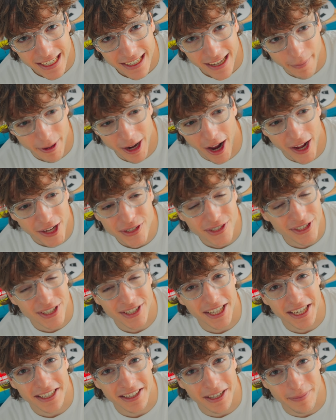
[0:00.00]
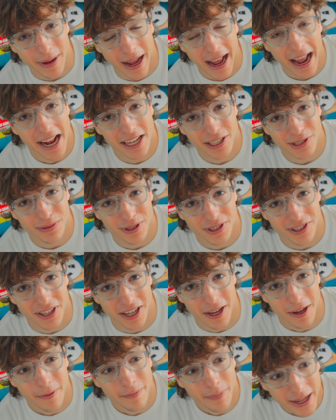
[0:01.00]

I mean, I used to think that Behance was the